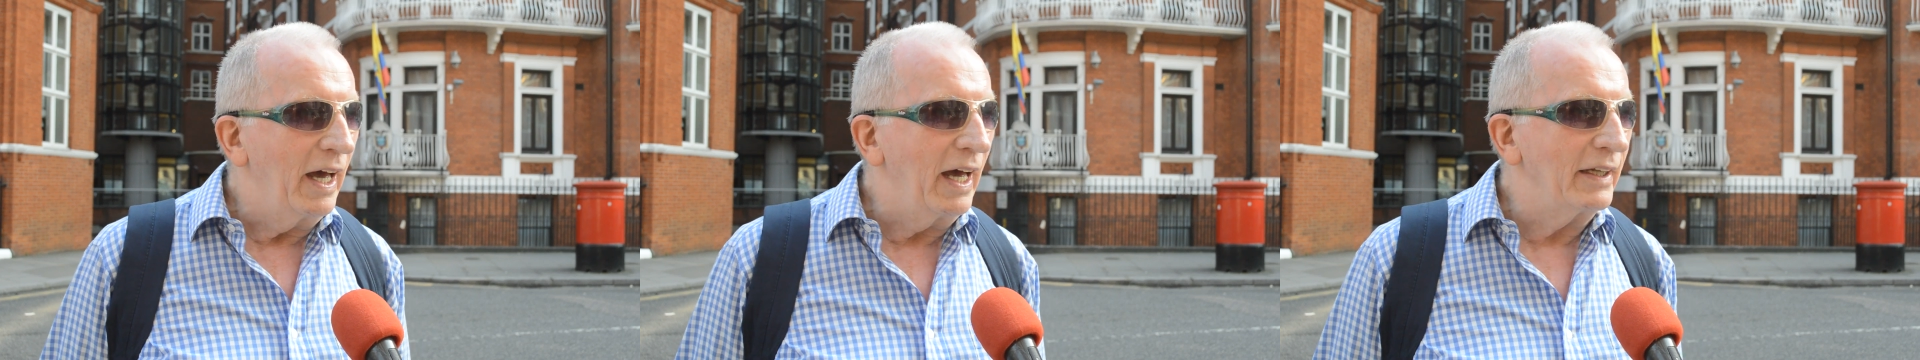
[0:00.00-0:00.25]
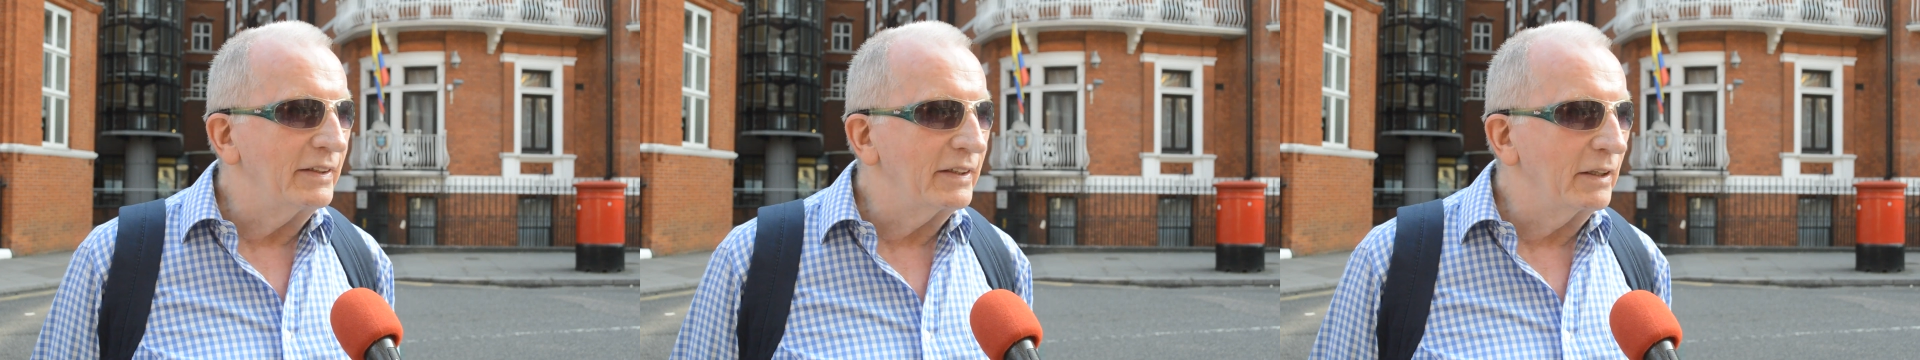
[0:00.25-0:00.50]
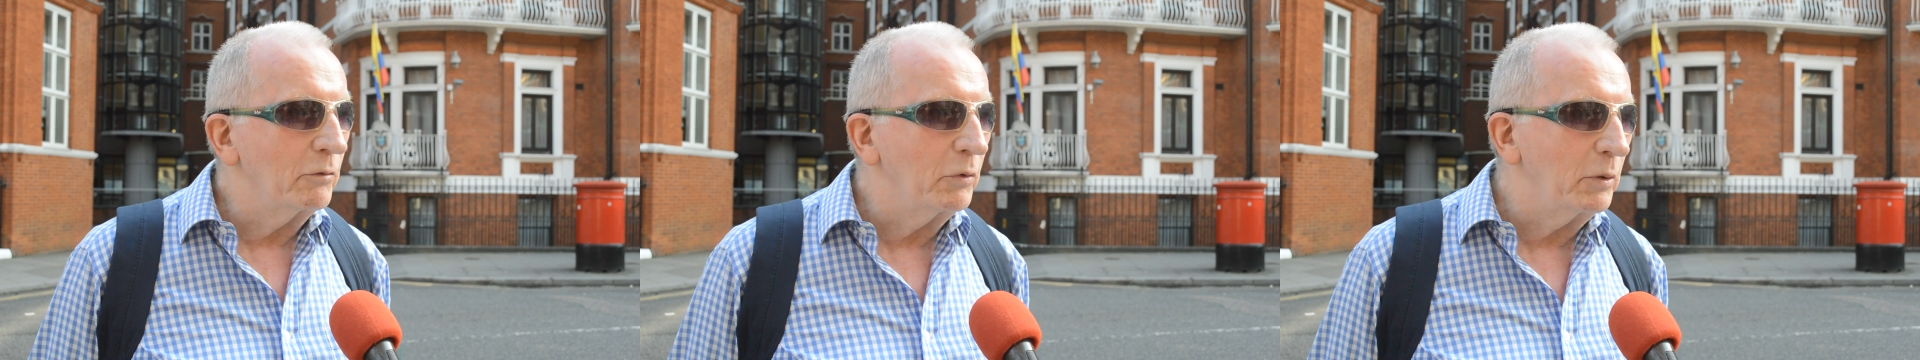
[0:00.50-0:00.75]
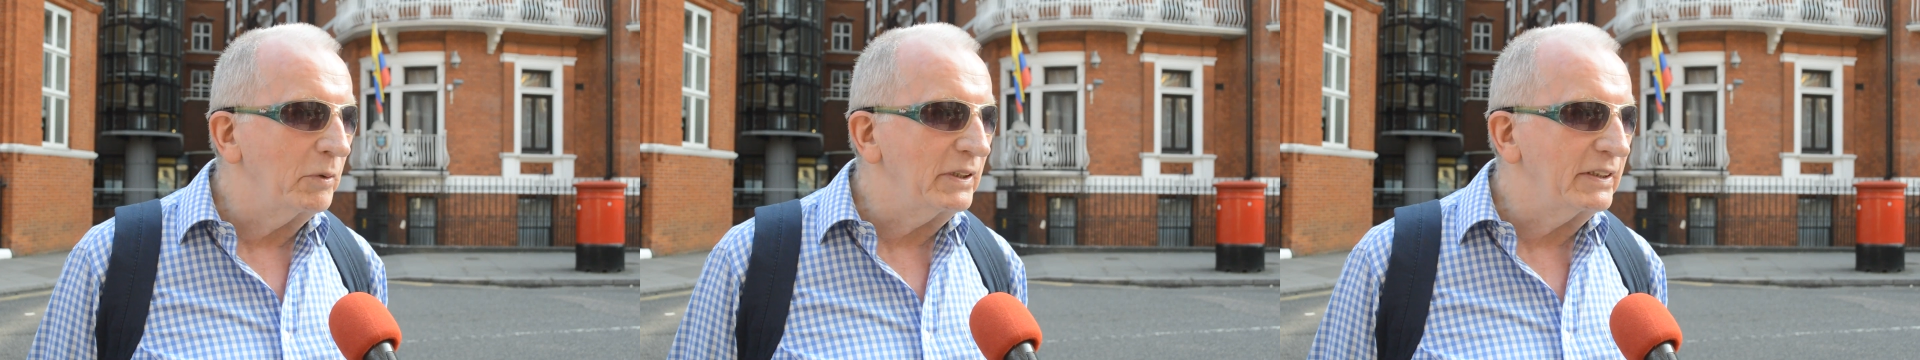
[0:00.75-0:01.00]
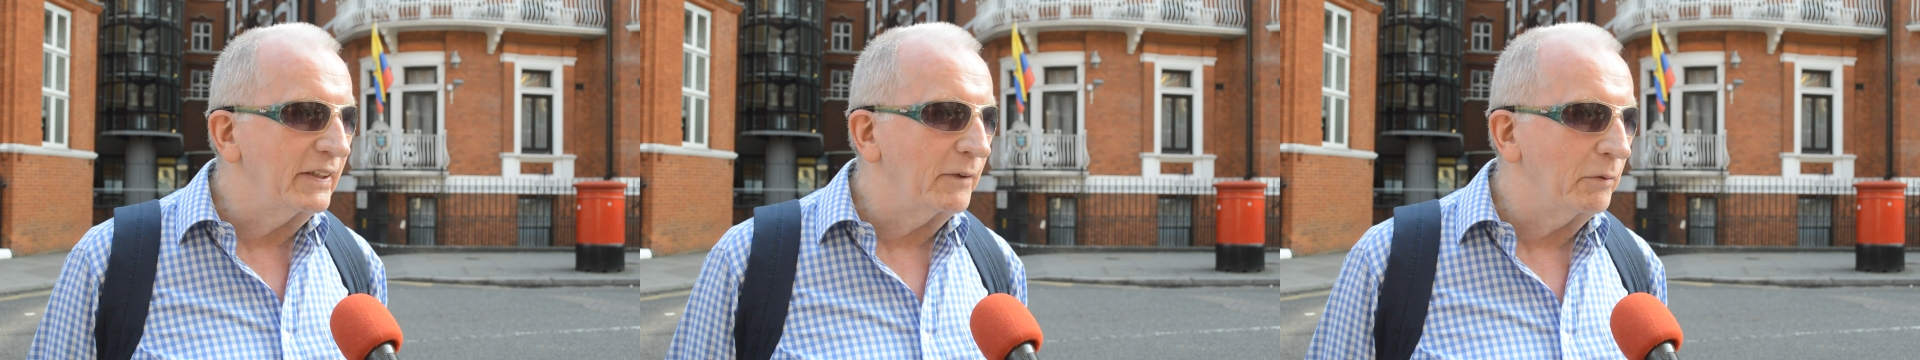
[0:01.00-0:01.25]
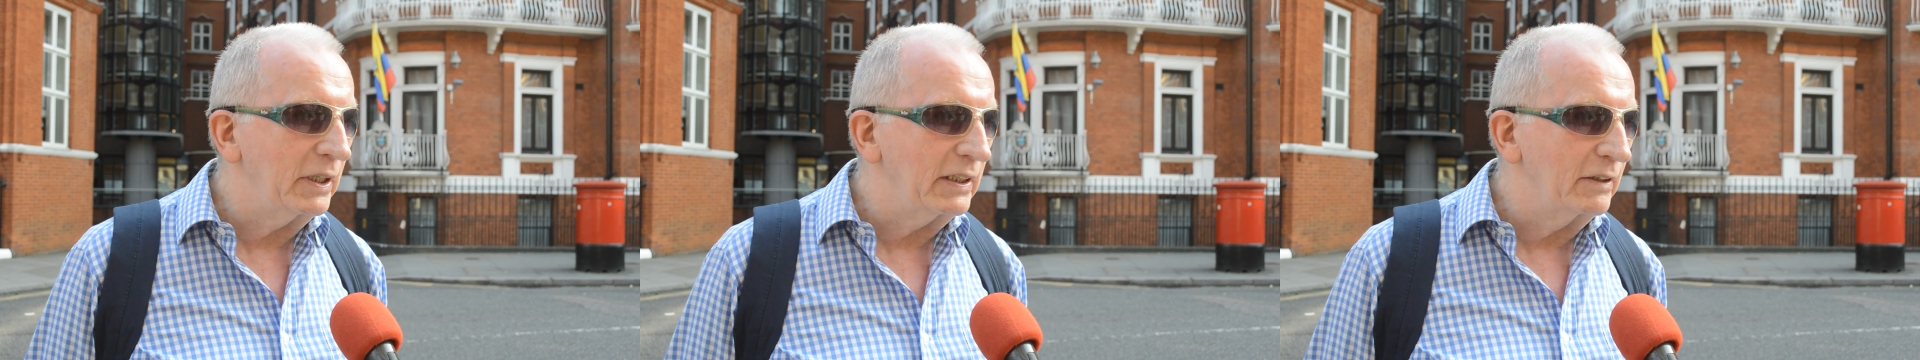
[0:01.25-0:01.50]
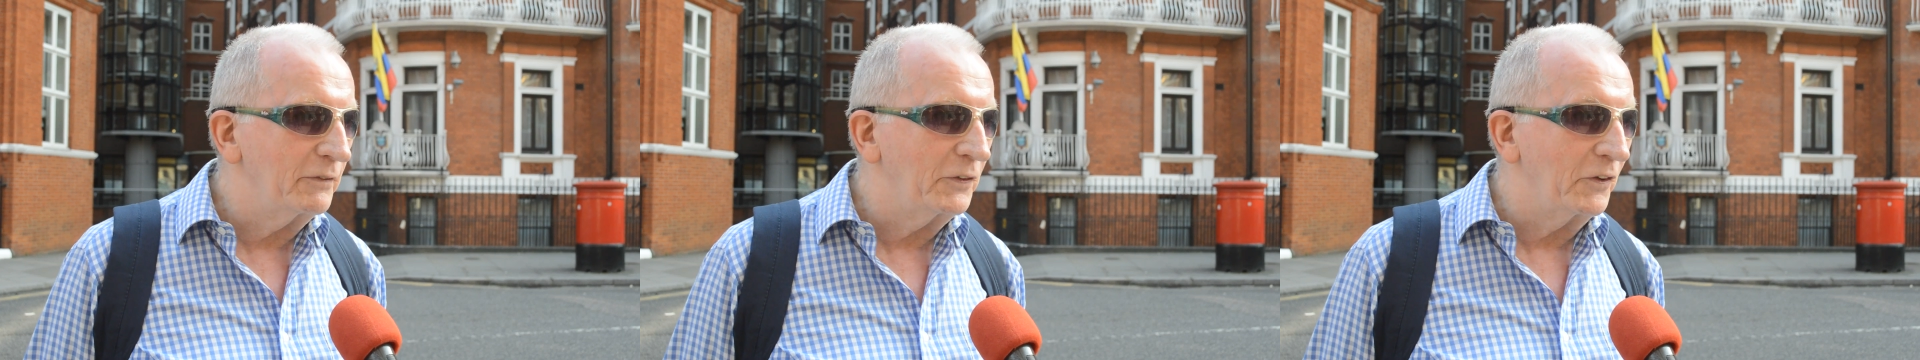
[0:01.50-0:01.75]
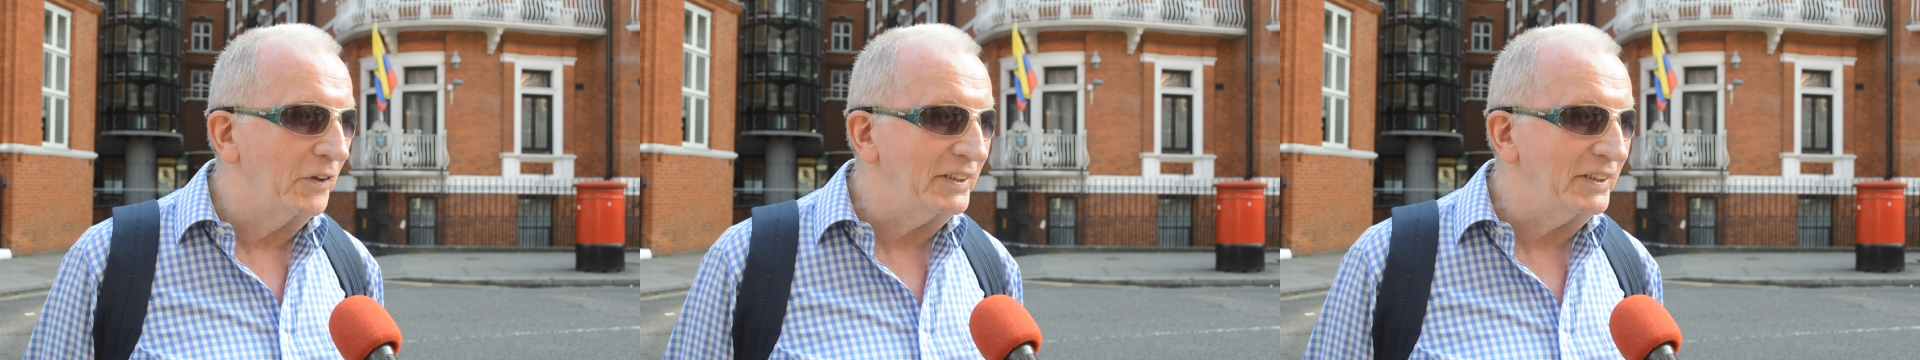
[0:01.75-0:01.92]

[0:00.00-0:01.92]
And we went to Sweden for